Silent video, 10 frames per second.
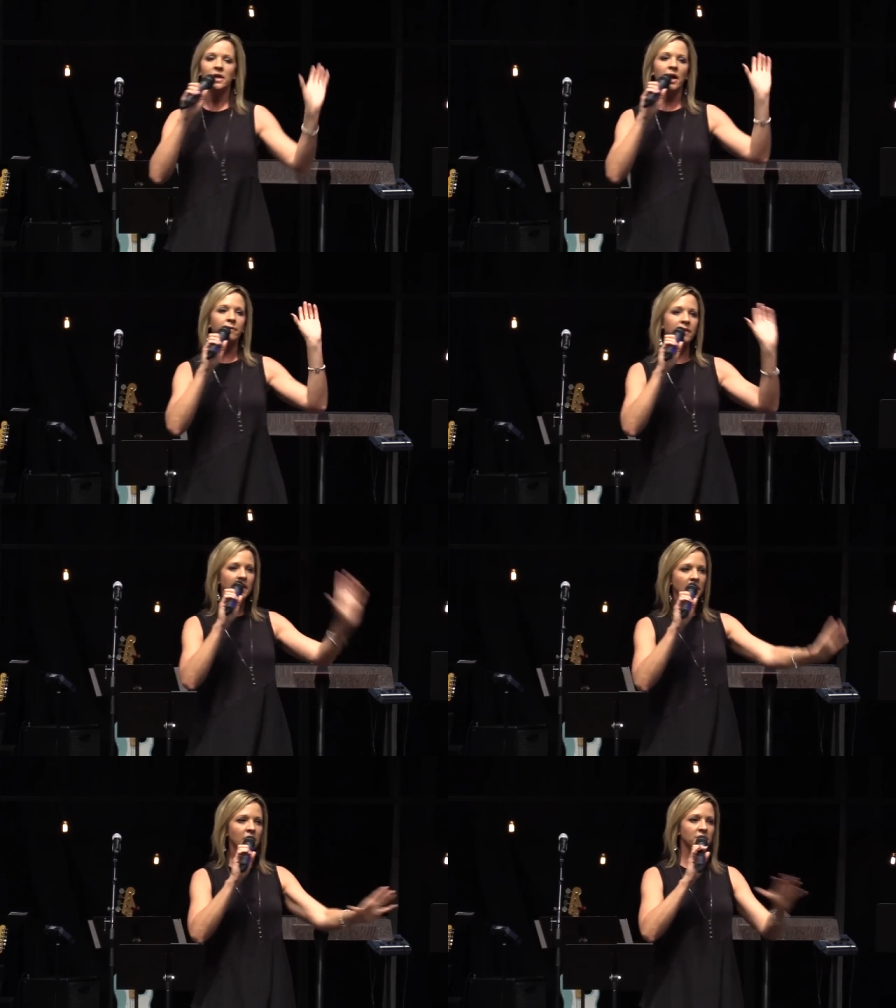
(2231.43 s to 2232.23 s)
uh,
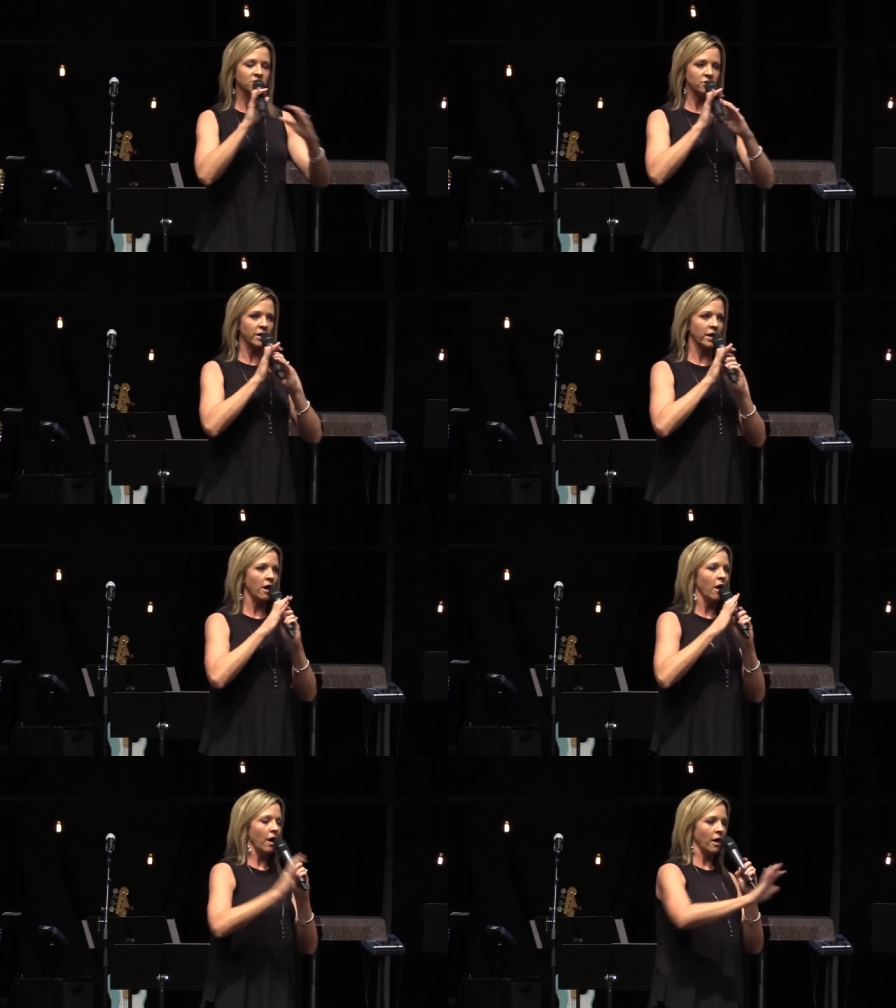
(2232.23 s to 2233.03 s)
beginning in Australia
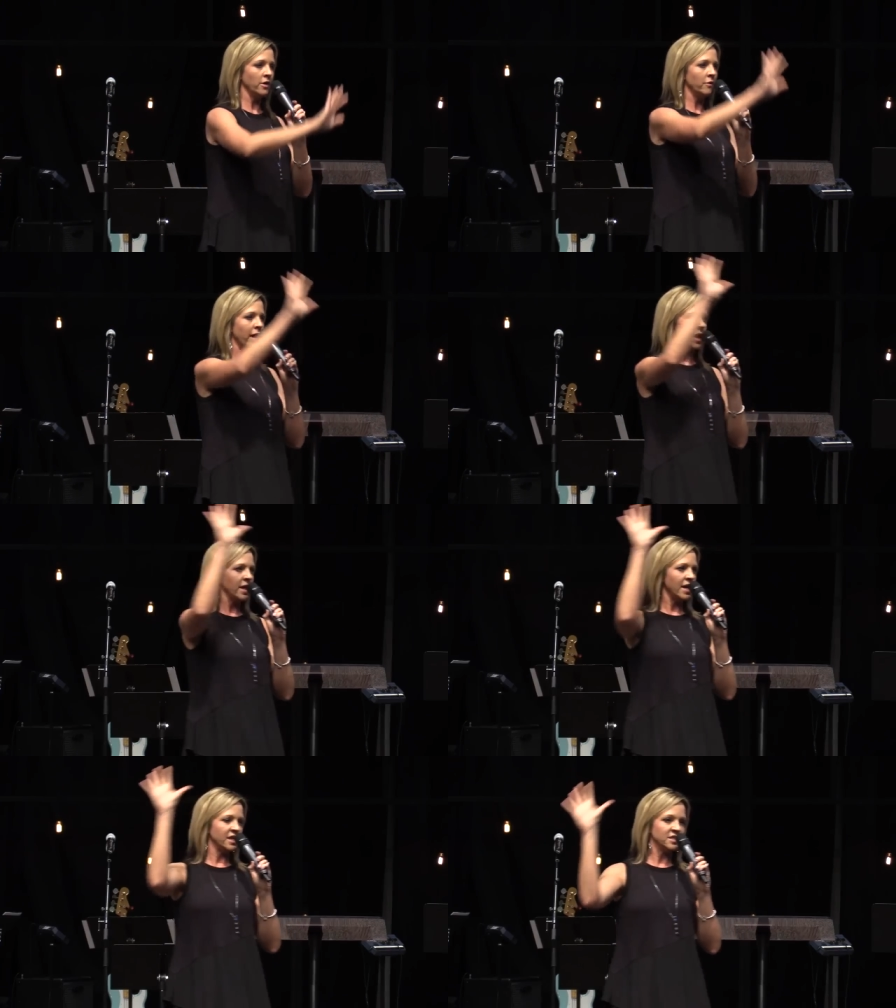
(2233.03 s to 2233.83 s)
all the way
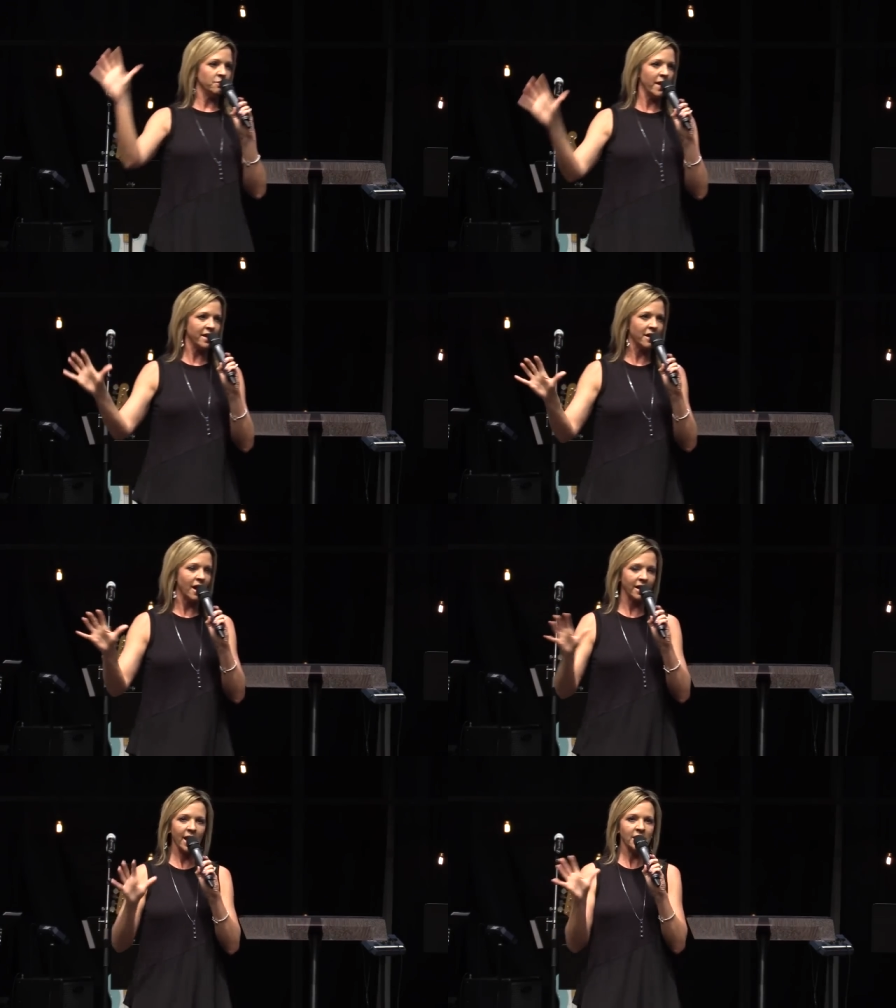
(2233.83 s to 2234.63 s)
into
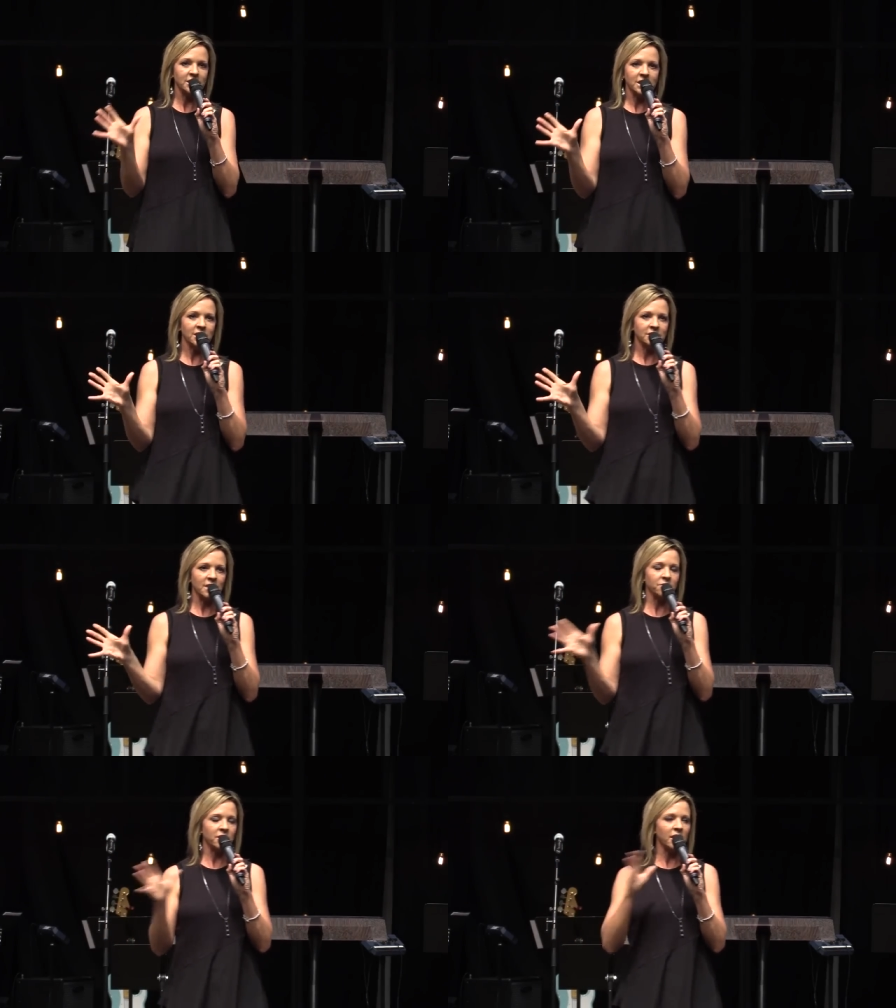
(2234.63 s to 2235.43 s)
Bangkok, and it did the
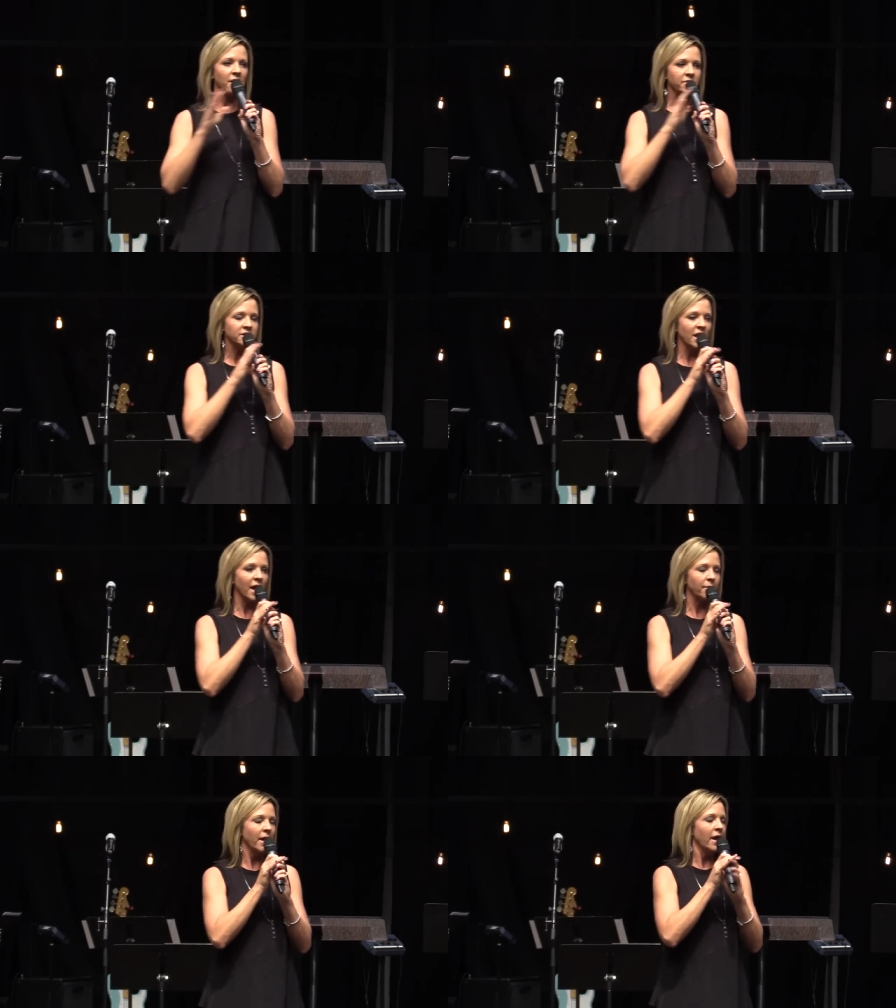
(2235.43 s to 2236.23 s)
same thing every
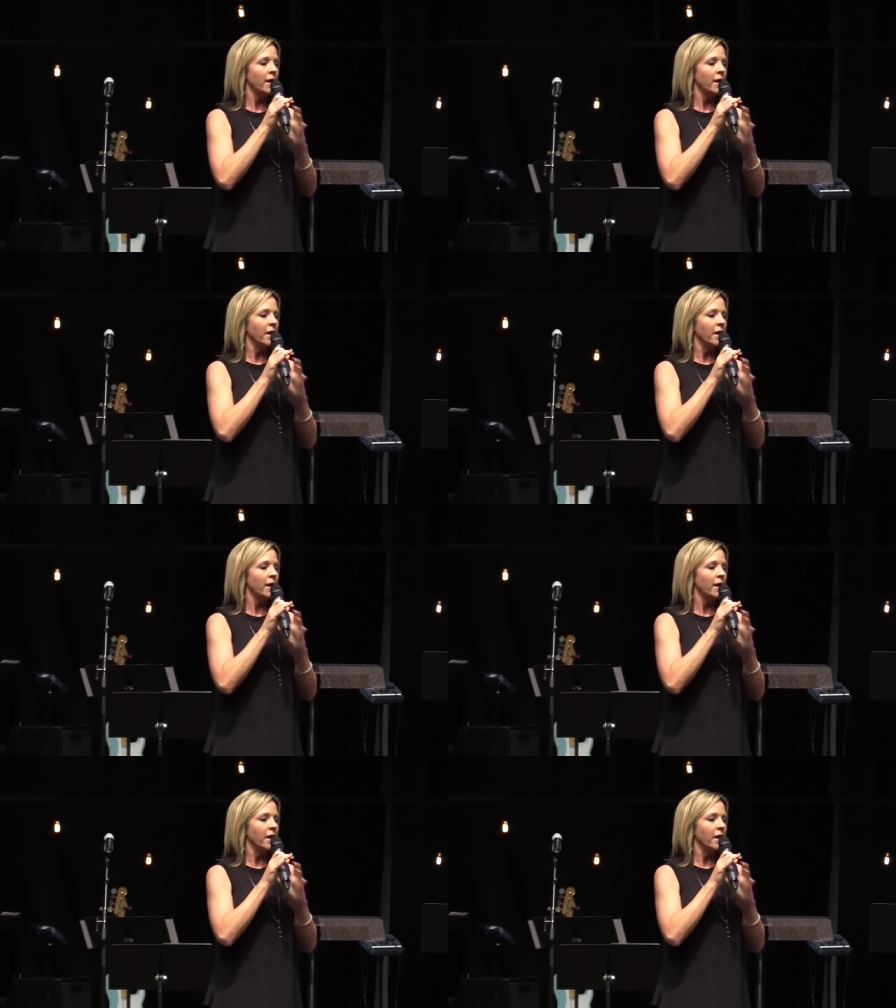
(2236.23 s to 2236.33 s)
time.